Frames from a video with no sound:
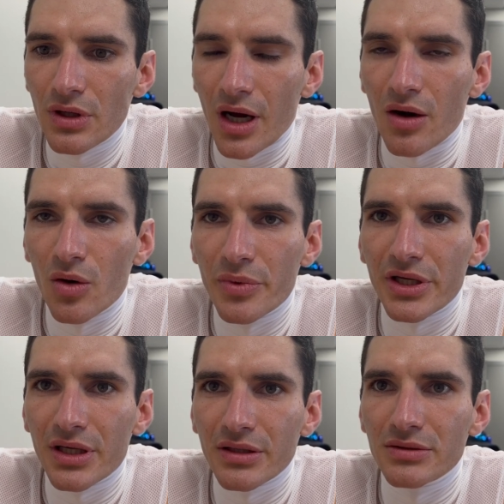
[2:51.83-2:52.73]
I hope he
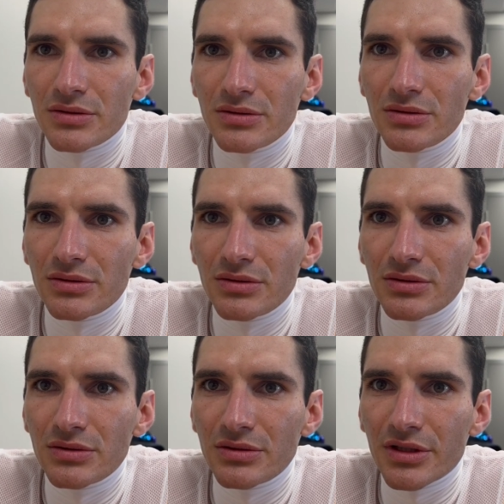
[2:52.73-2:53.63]
can
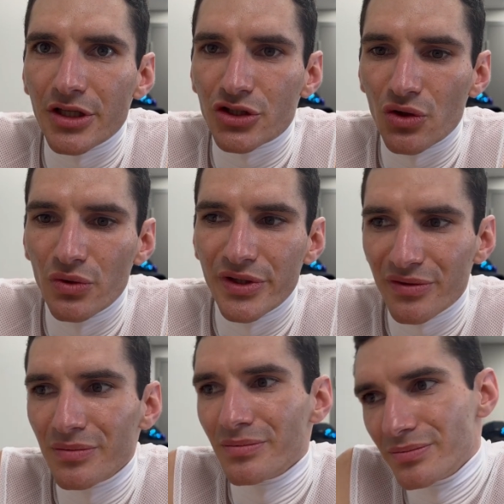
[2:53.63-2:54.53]
show
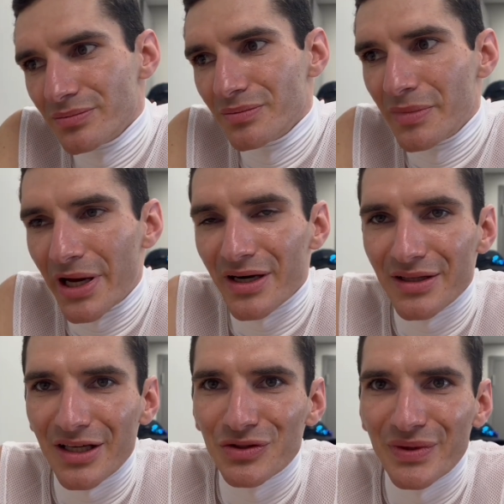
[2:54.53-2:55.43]
even better
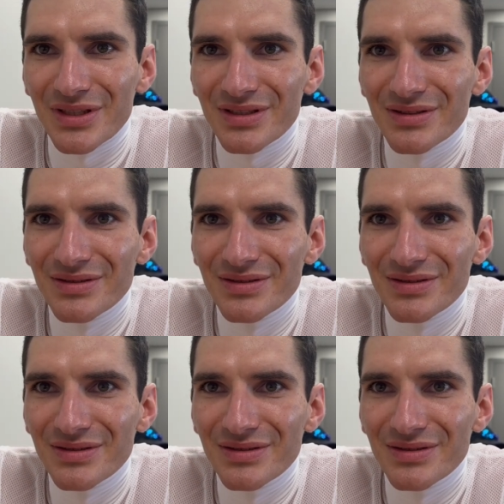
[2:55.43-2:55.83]
next race.